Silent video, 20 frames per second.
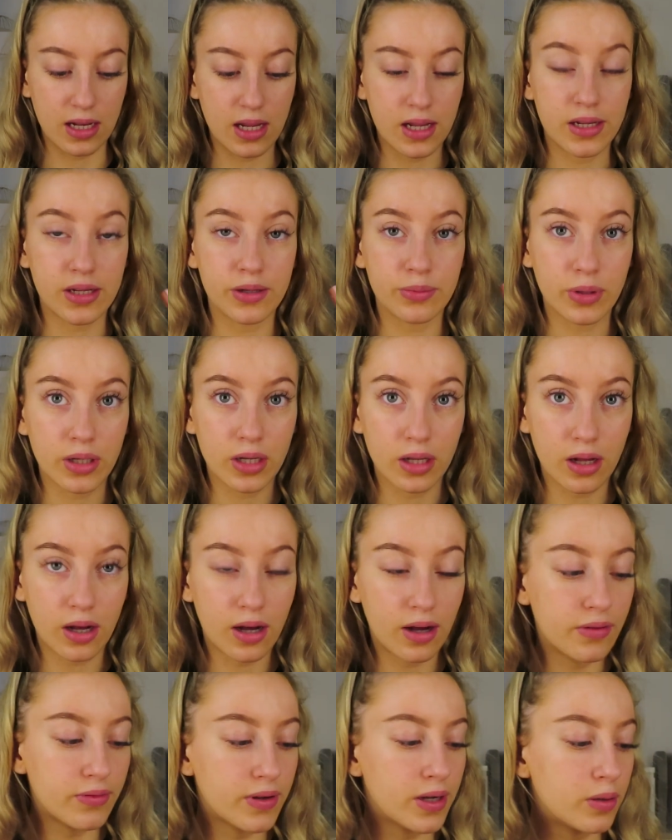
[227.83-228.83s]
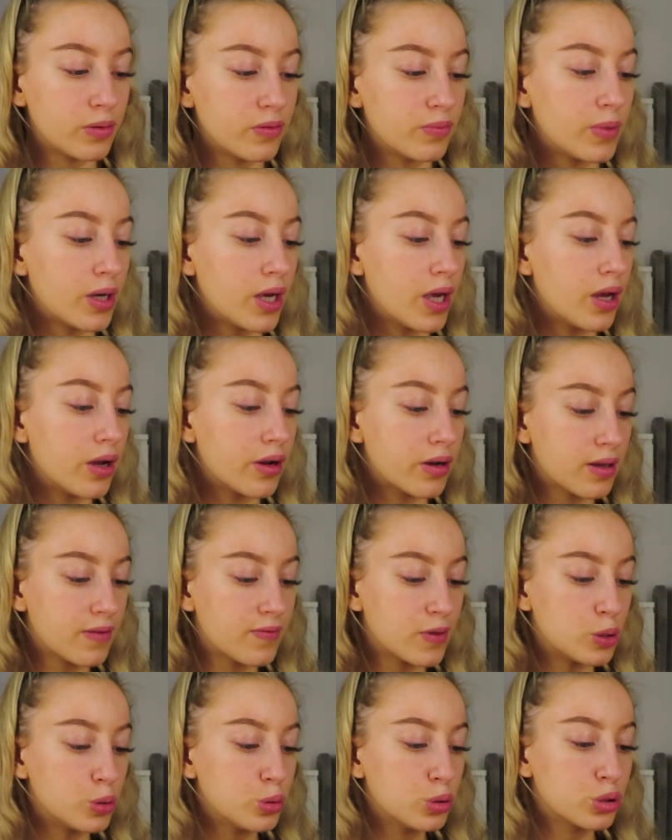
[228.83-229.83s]
and I'm gonna carve out with my
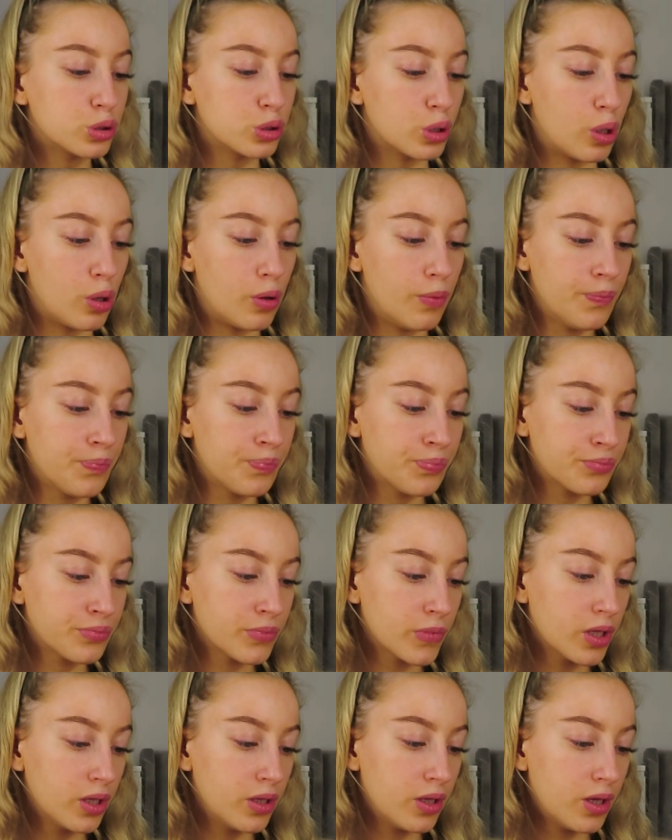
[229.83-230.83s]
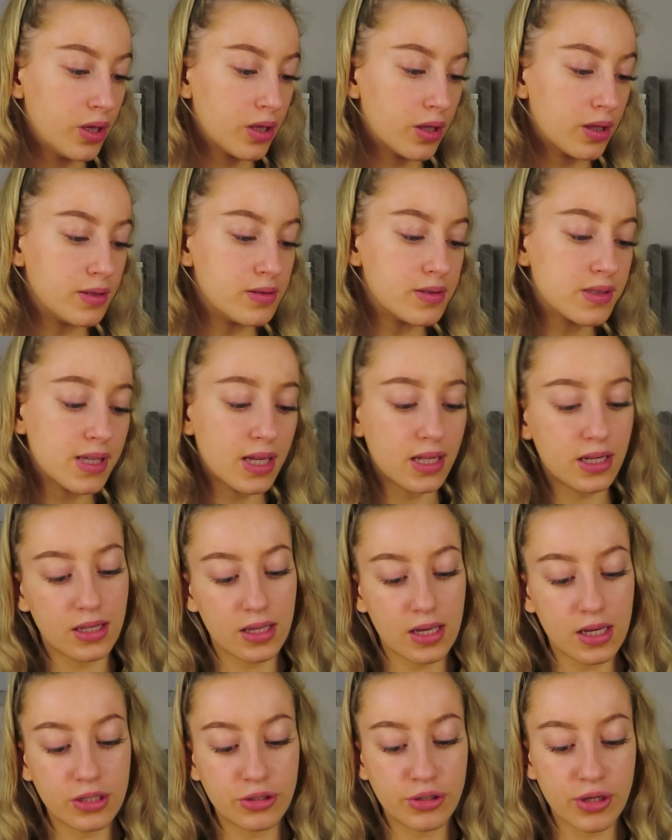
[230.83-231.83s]
Revolution Conceal and
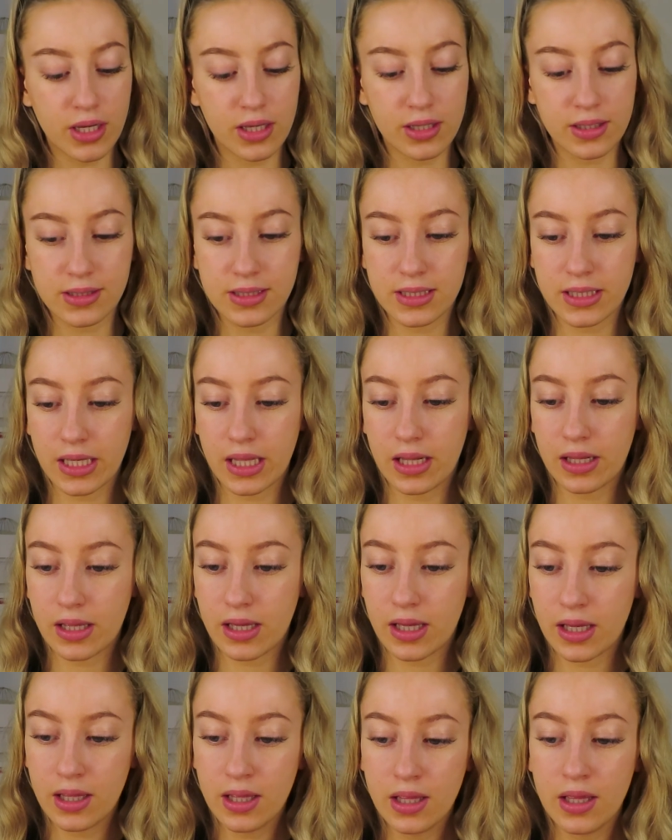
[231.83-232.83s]
Hydrate Concealer.